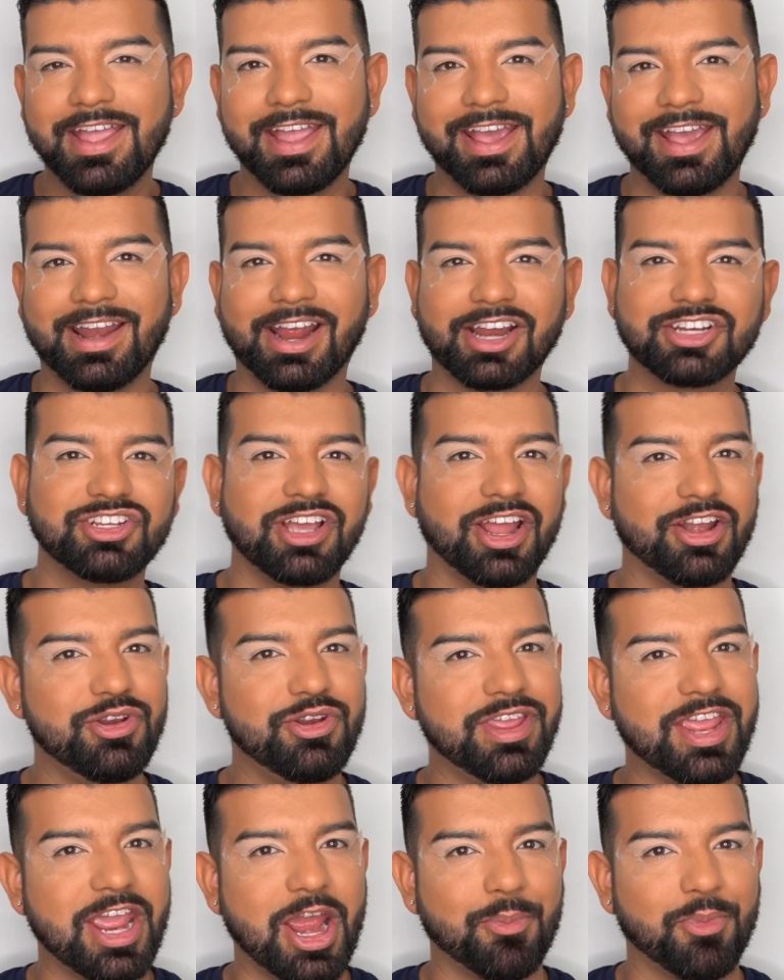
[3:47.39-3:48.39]
and I actually got a
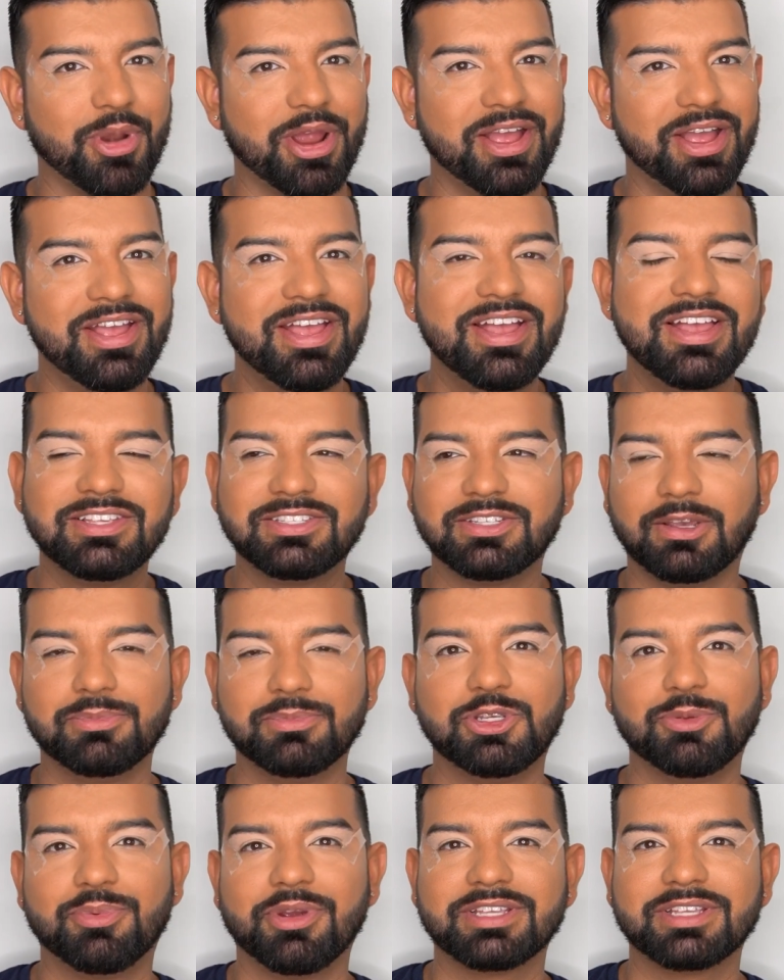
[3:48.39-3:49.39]
new camera, so I'm
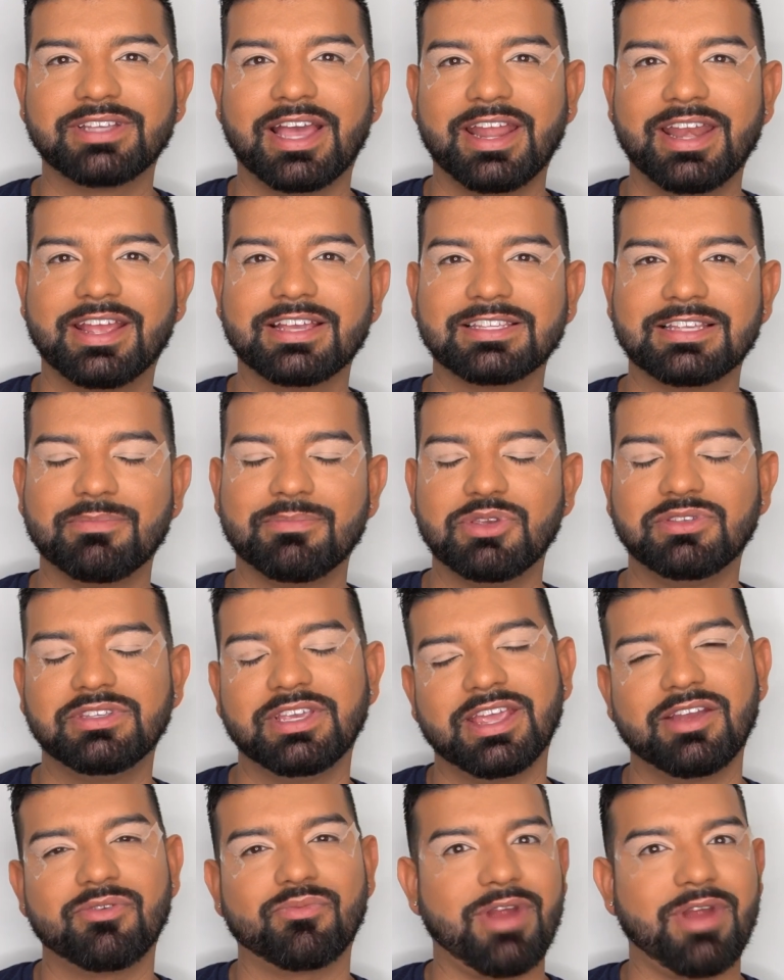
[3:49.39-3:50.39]
super excited because I'm
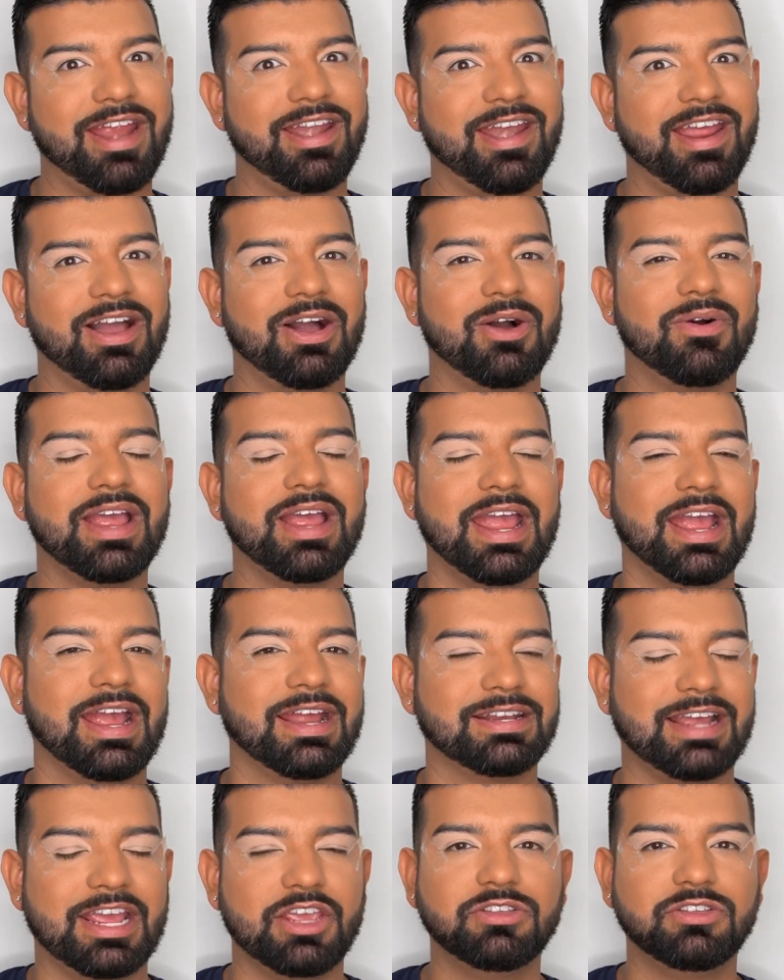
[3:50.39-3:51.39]
using it right now,
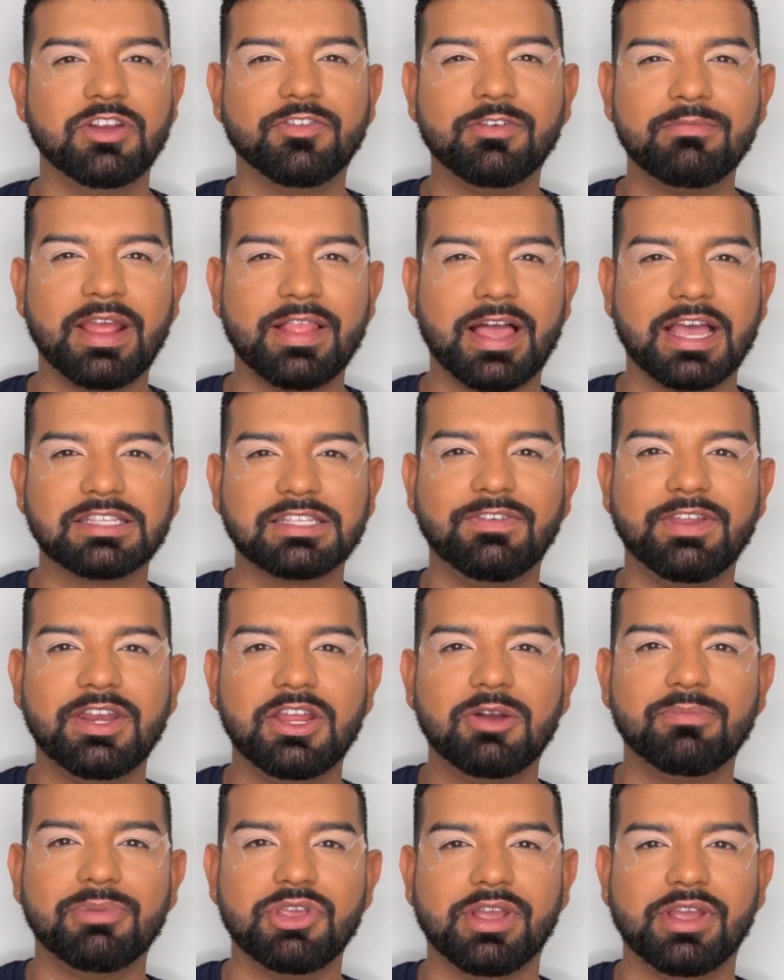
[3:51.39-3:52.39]
and I used it for my last
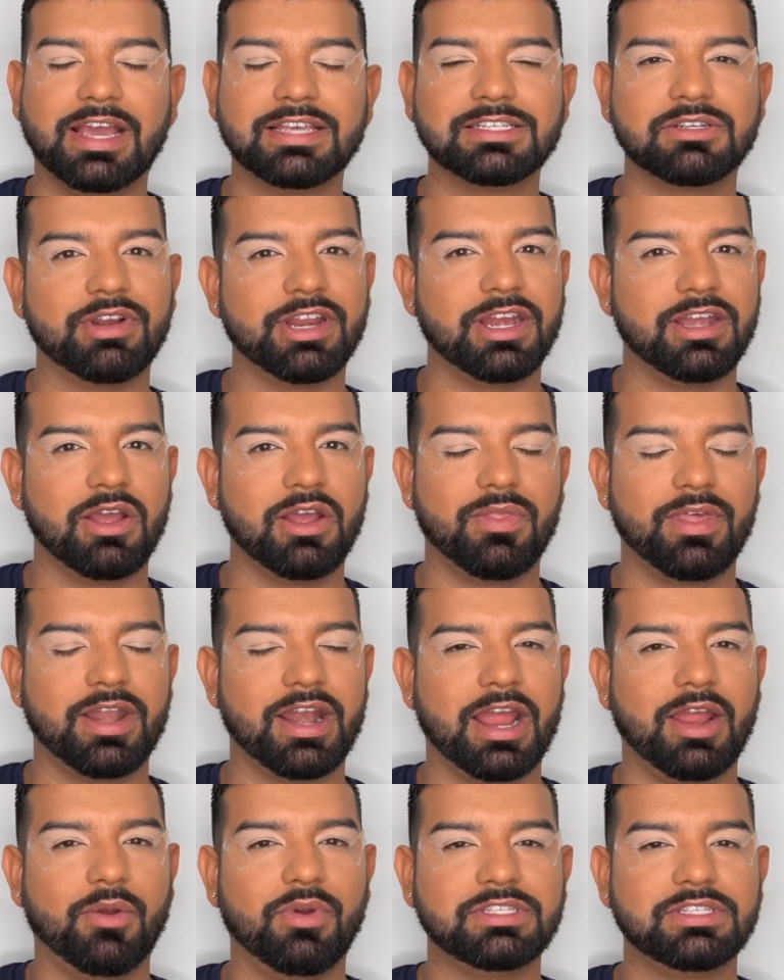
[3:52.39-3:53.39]
video, but you guys already know that
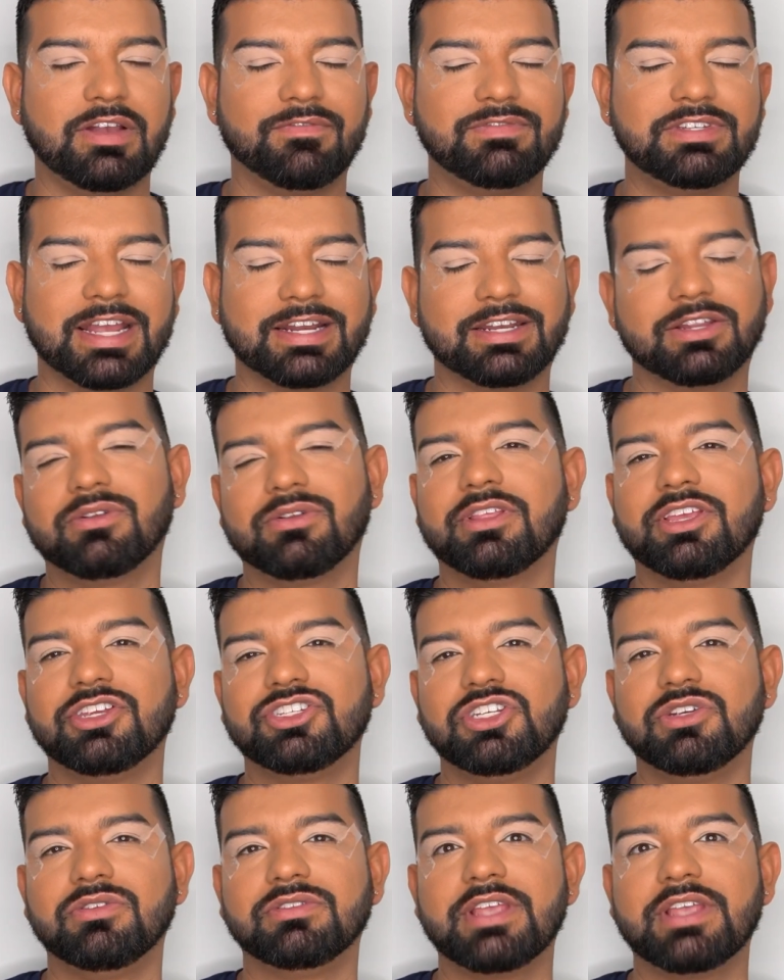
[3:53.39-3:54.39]
I always have technical
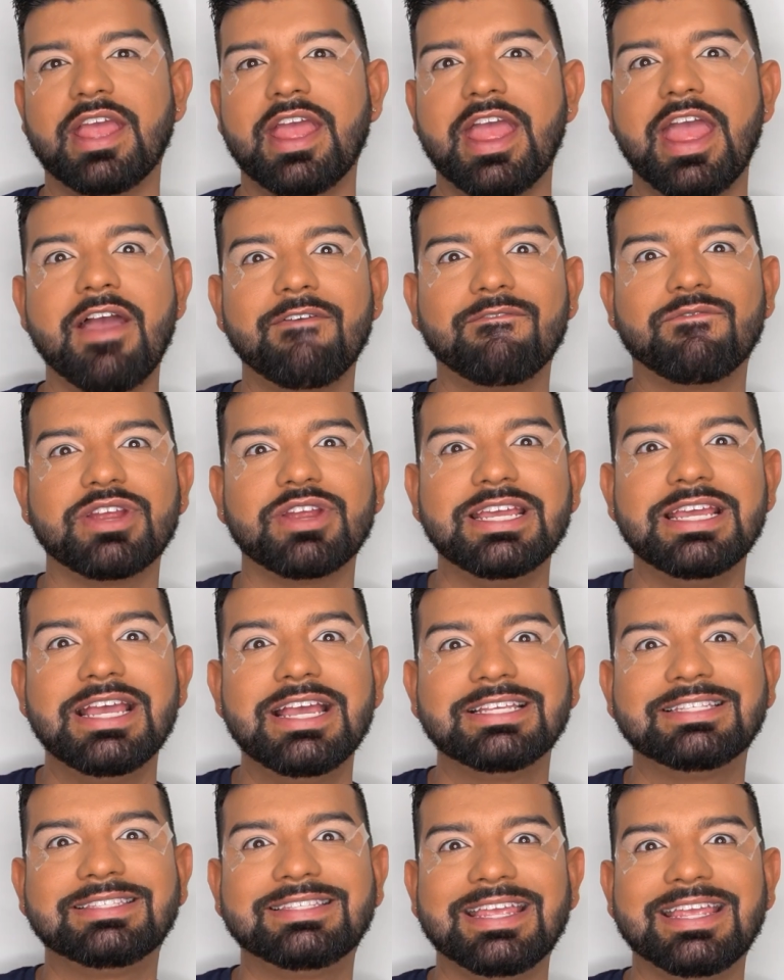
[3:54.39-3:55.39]
issues every
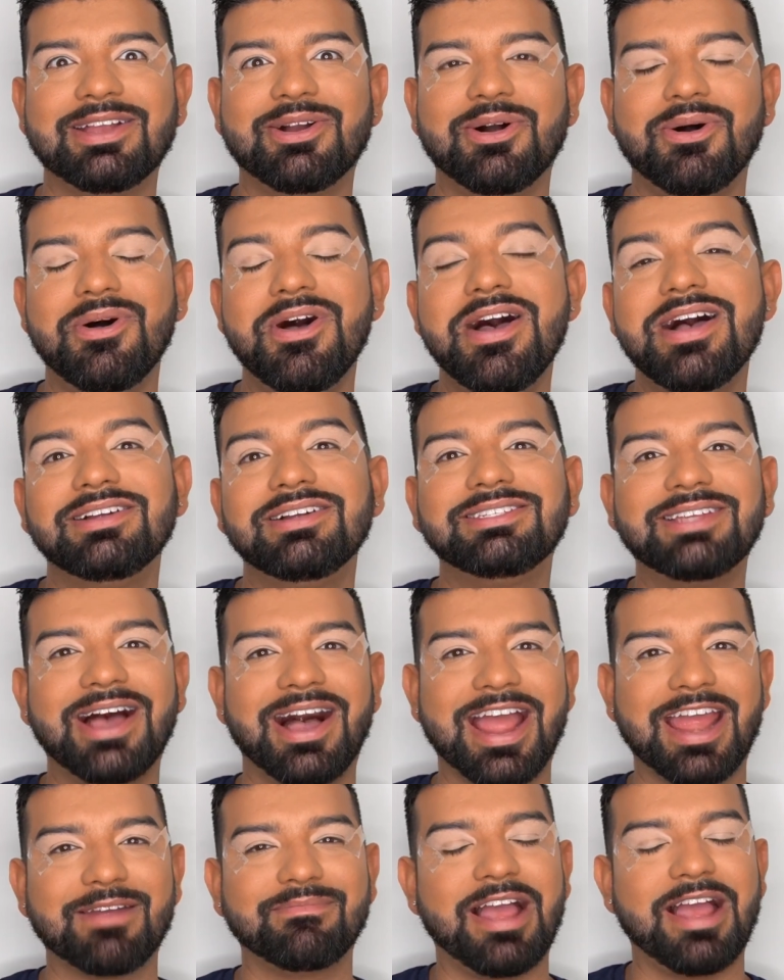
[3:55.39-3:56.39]
single
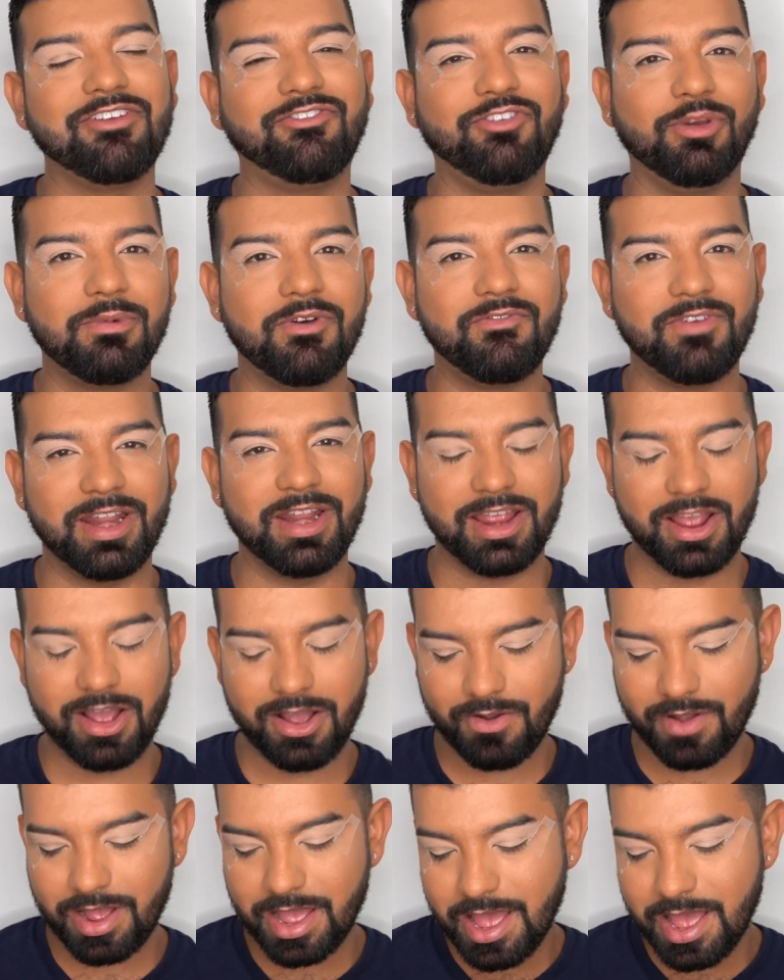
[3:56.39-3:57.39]
time I film a
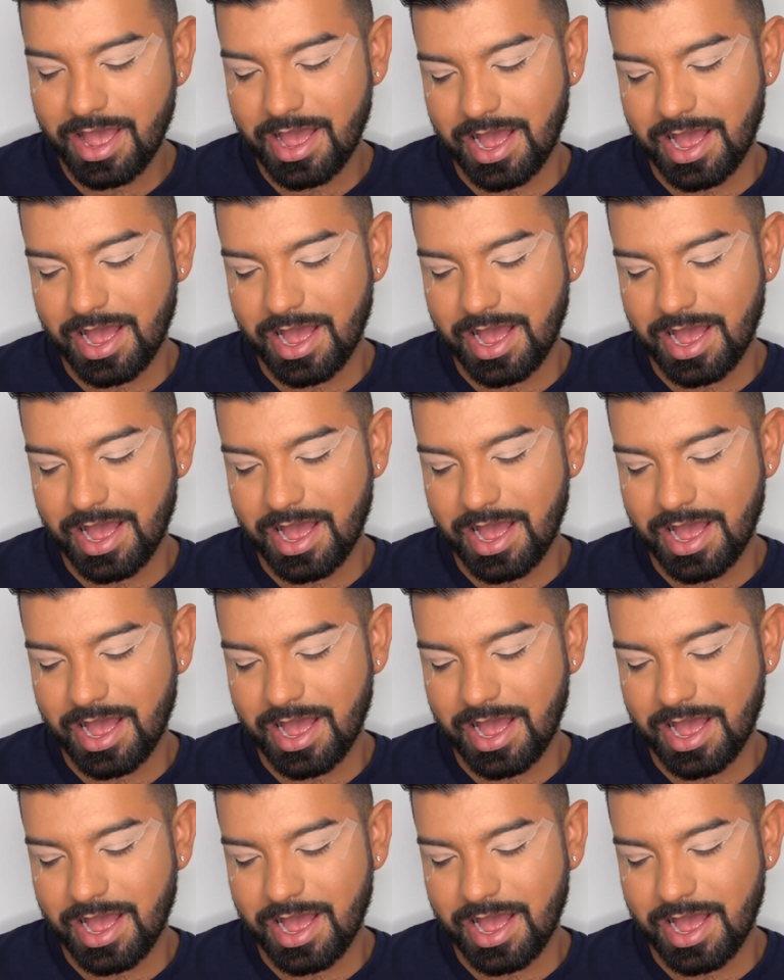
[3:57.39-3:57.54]
video,